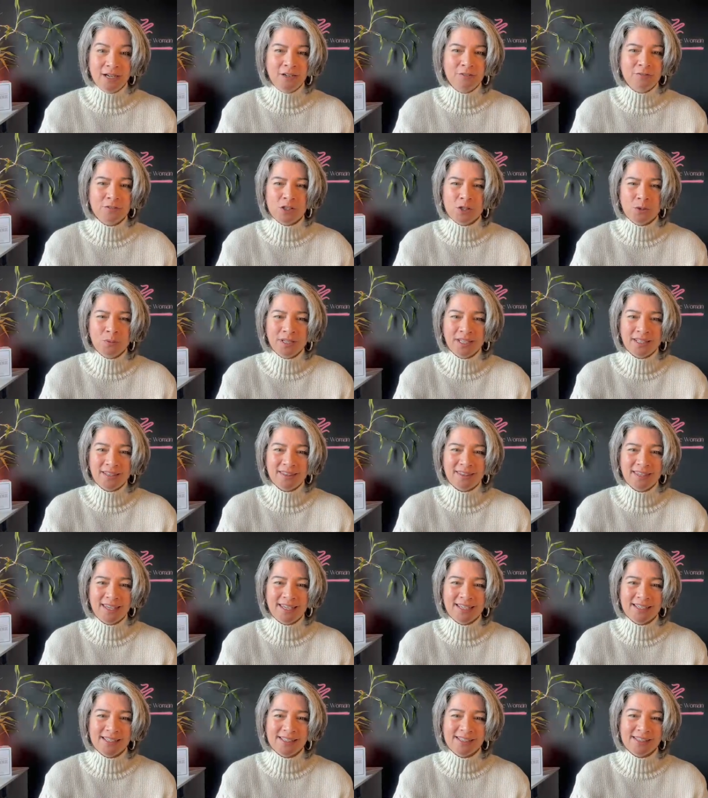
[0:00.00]
of doing
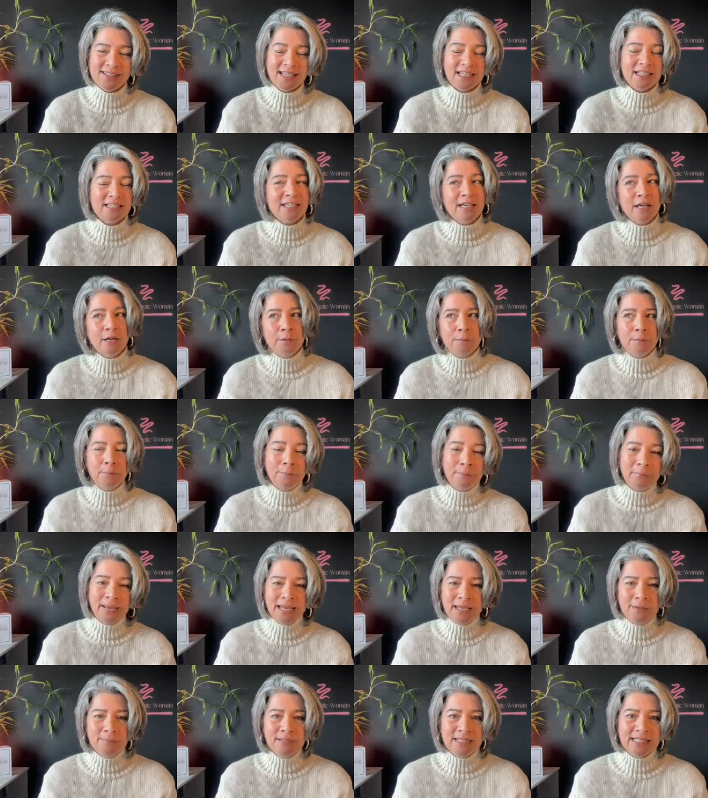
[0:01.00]
things that
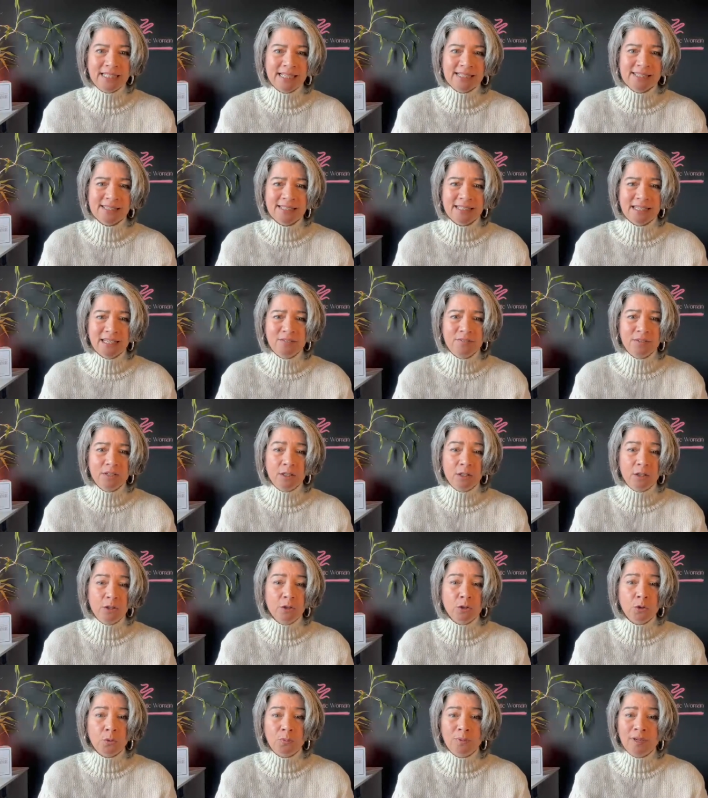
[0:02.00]
maybe doesn't even
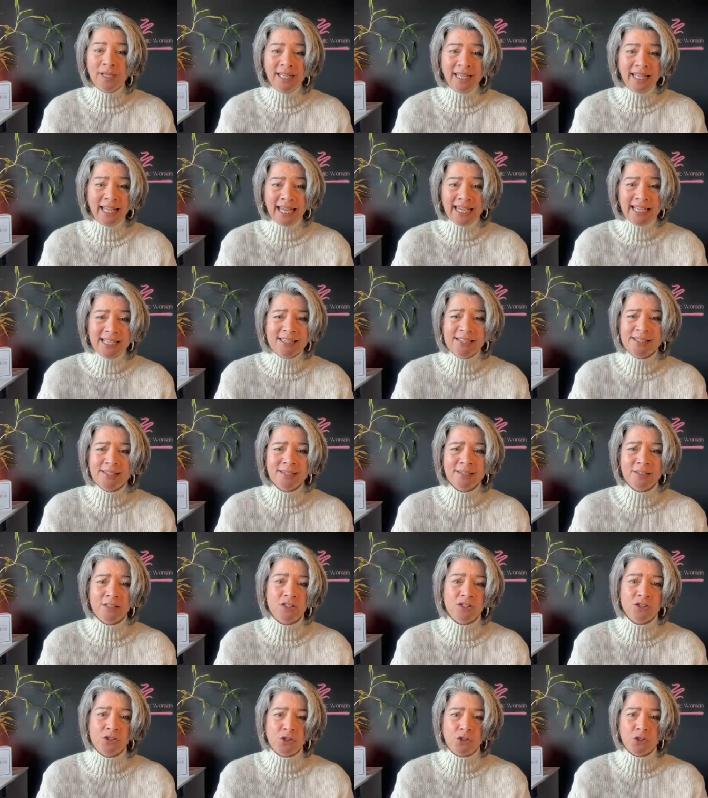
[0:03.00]
look related
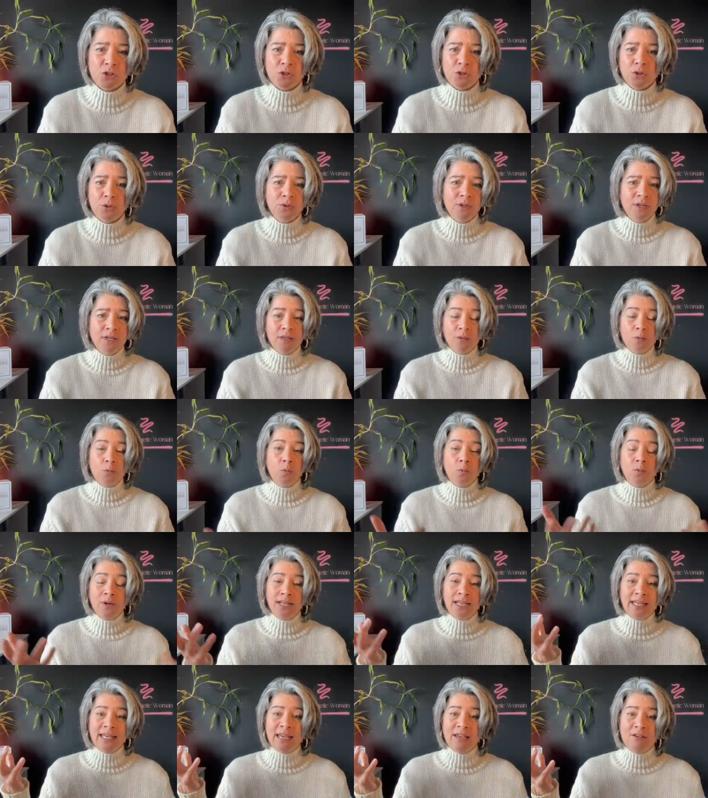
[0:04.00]
to
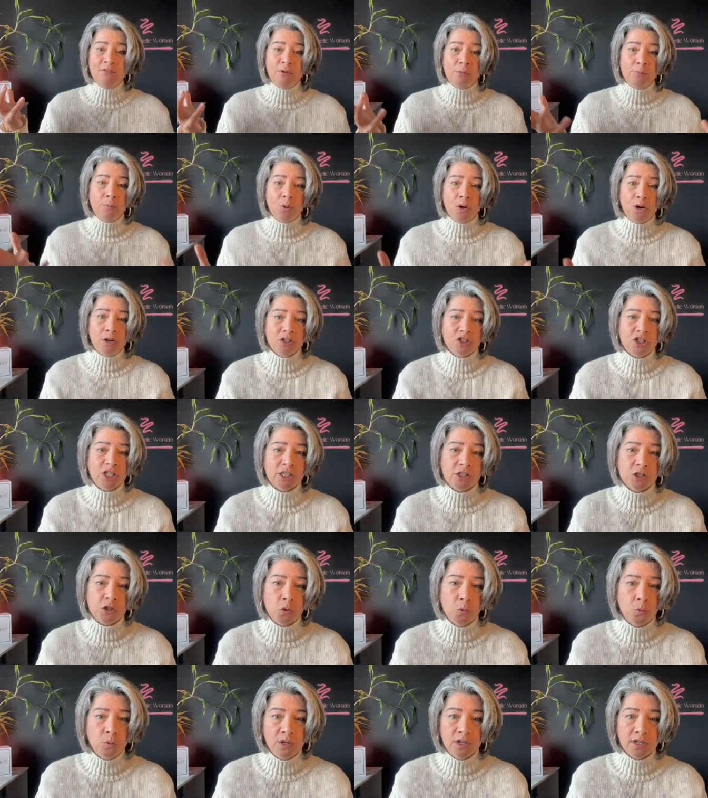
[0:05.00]
whatever project
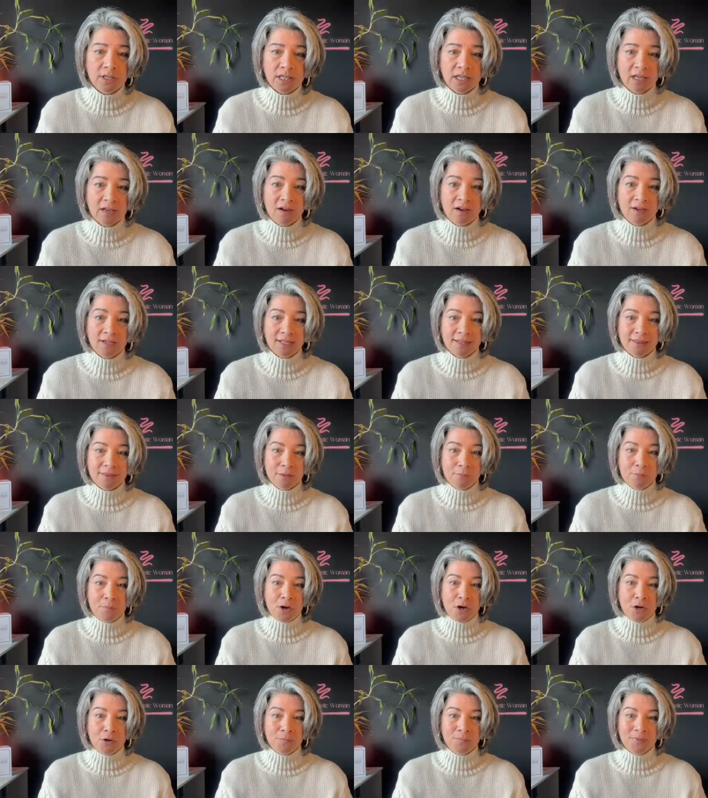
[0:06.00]
you're working on at the
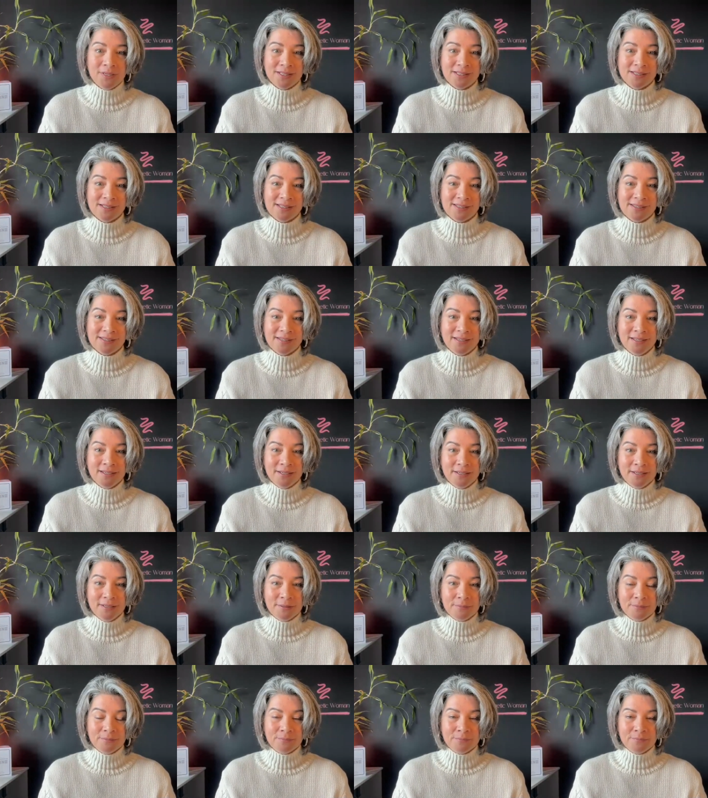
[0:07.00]
moment,
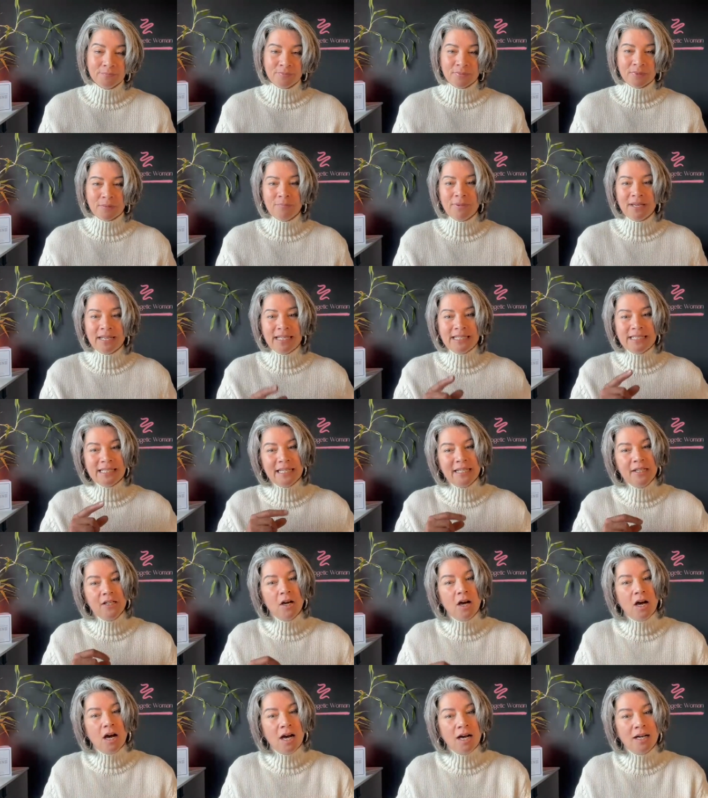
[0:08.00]
but it
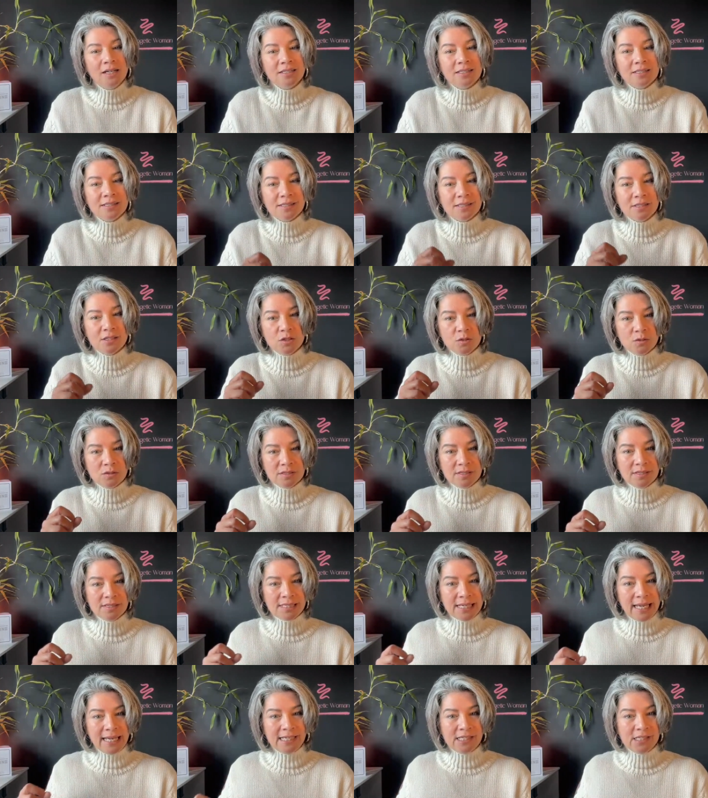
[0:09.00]
enhances your
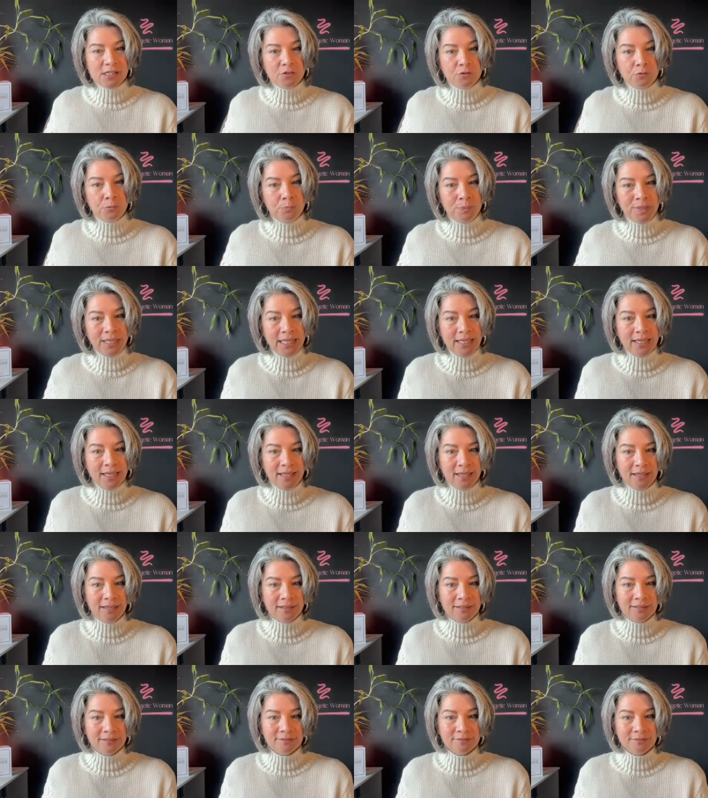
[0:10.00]
state of
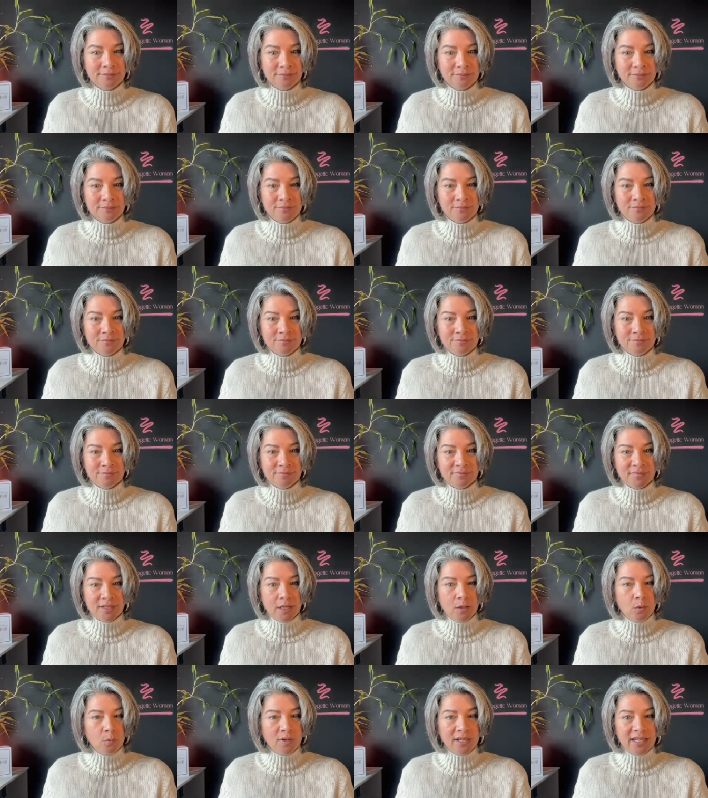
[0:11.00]
being
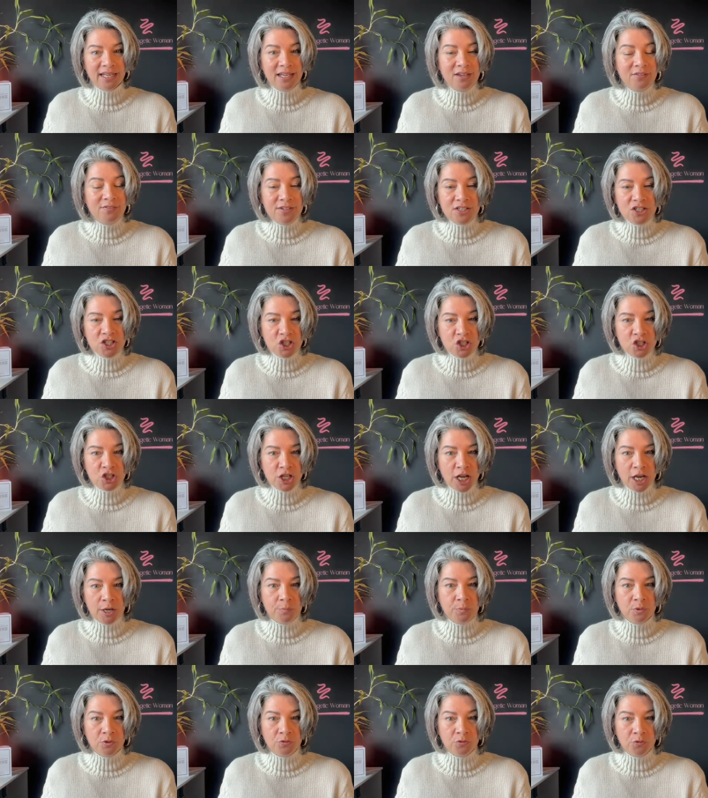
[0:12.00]
in whatever
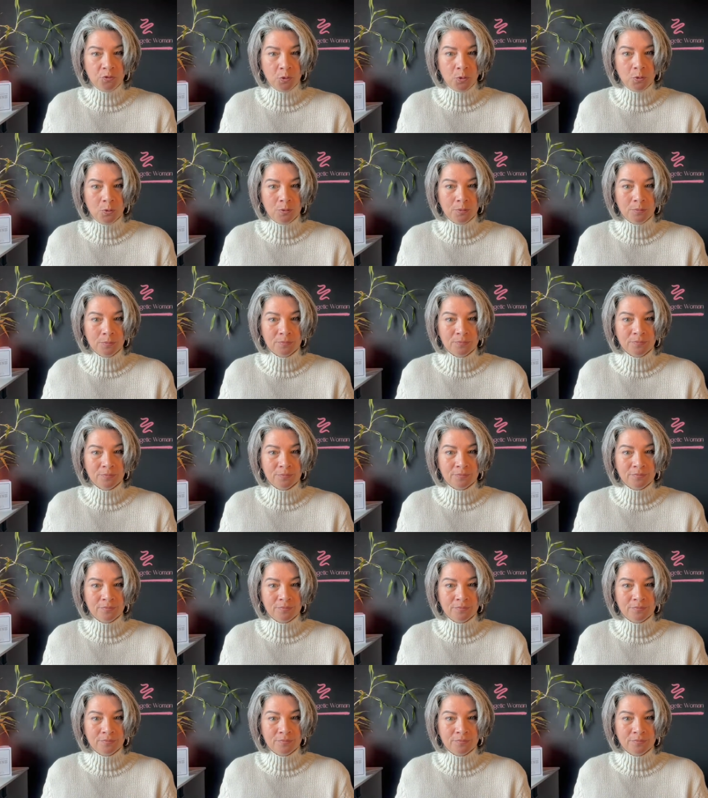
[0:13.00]
shape or form.